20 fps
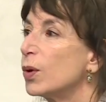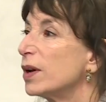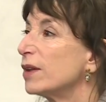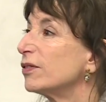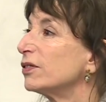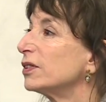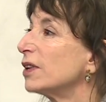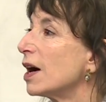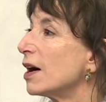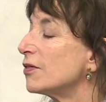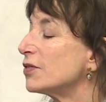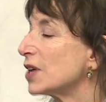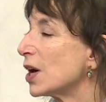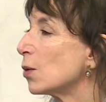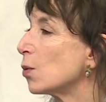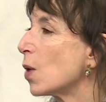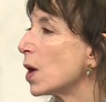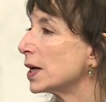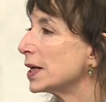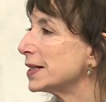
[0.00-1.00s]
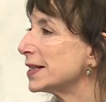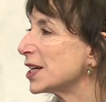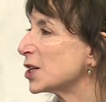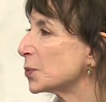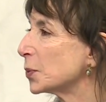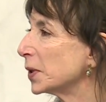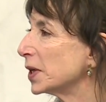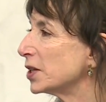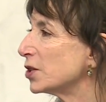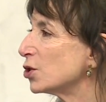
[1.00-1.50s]
wanted
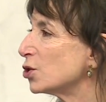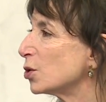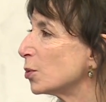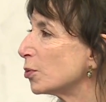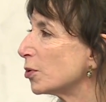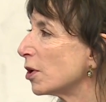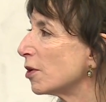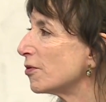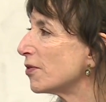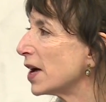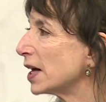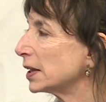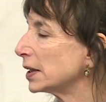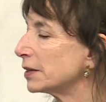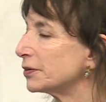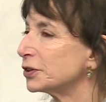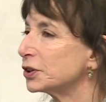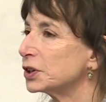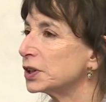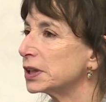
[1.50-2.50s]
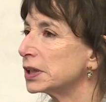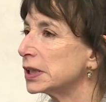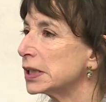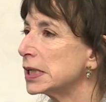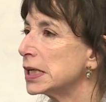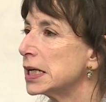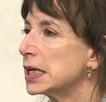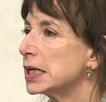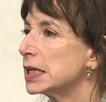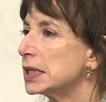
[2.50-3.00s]
desperately to do a profile of her, and
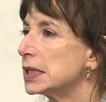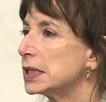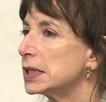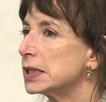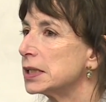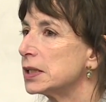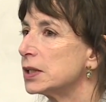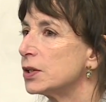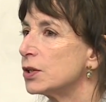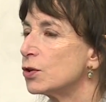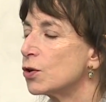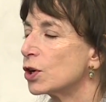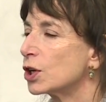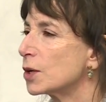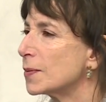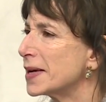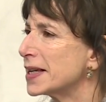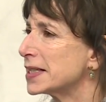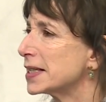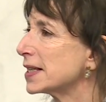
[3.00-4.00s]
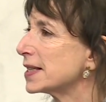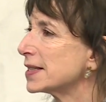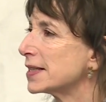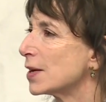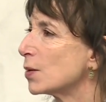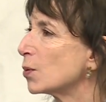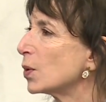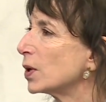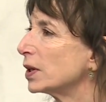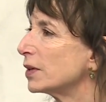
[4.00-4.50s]
the New Yorker basically
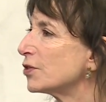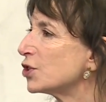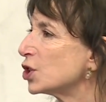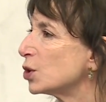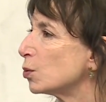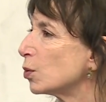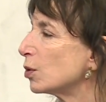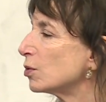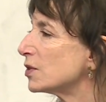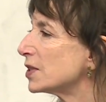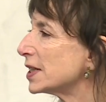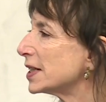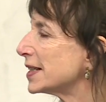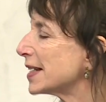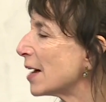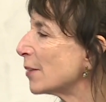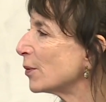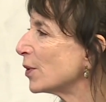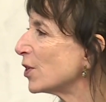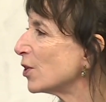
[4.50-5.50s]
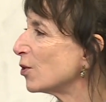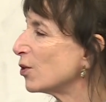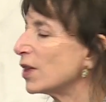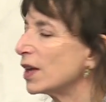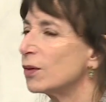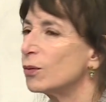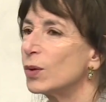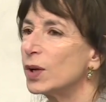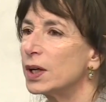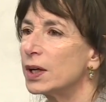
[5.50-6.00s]
said, well, if she won't sit down with you,
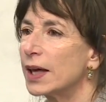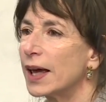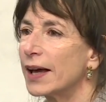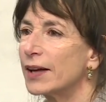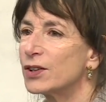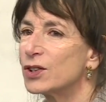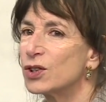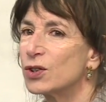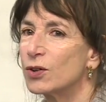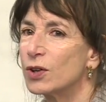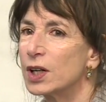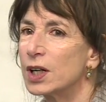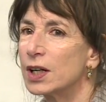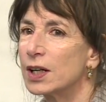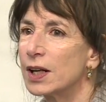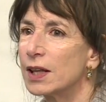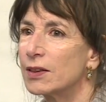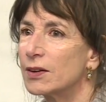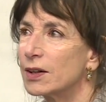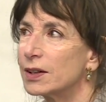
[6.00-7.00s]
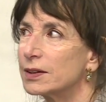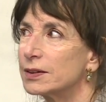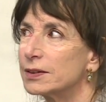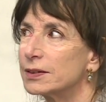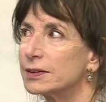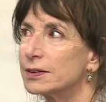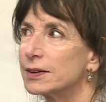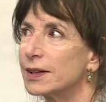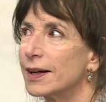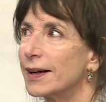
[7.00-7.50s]
then we can't do it. And I thought,
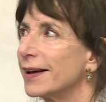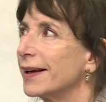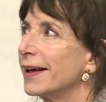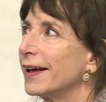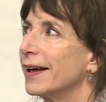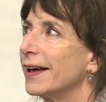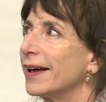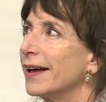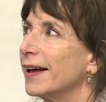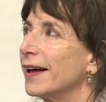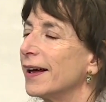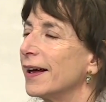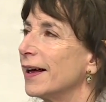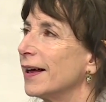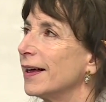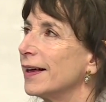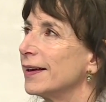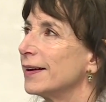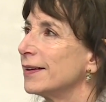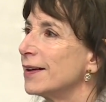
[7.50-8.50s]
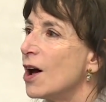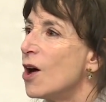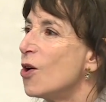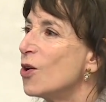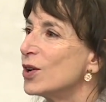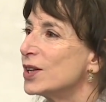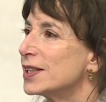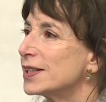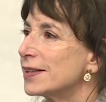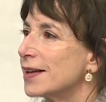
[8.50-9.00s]

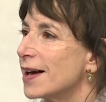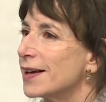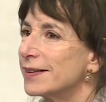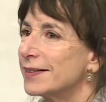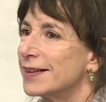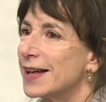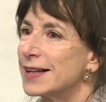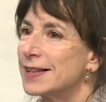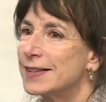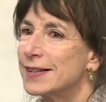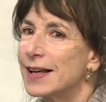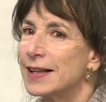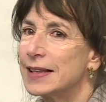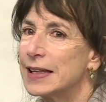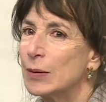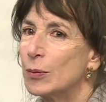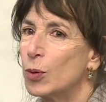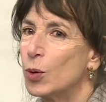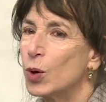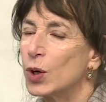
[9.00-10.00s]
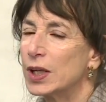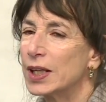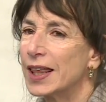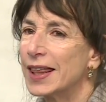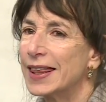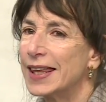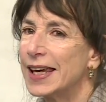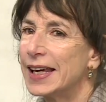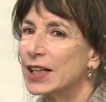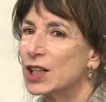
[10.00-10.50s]
no, it's not. That's not the important
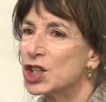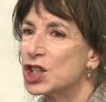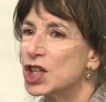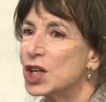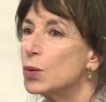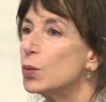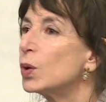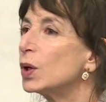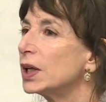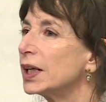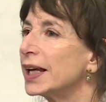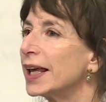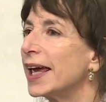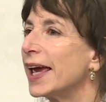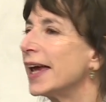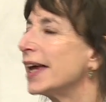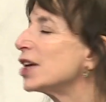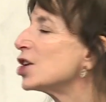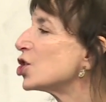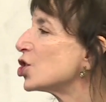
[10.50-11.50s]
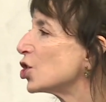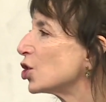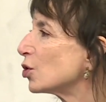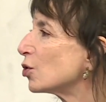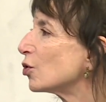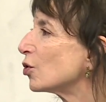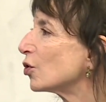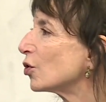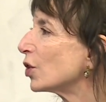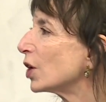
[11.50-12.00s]
thing. She will engage
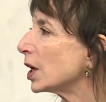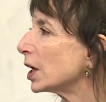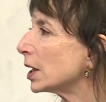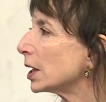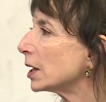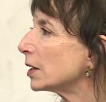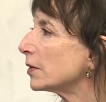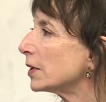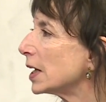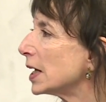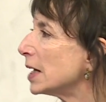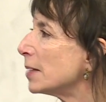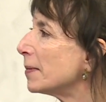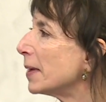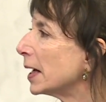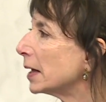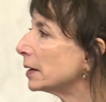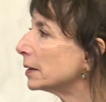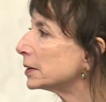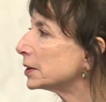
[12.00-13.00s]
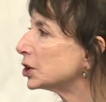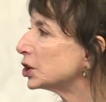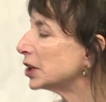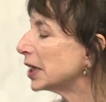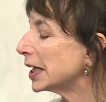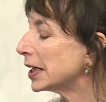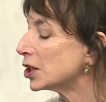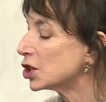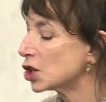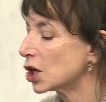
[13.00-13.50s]
you in an email
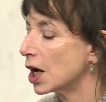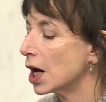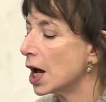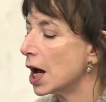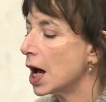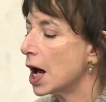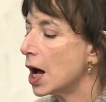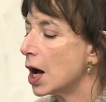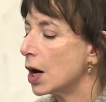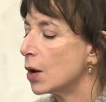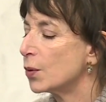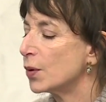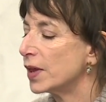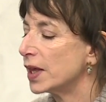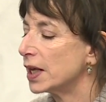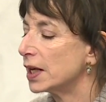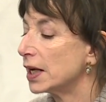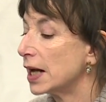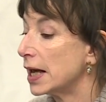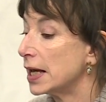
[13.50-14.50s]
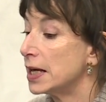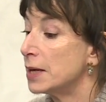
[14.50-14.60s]
exchange, which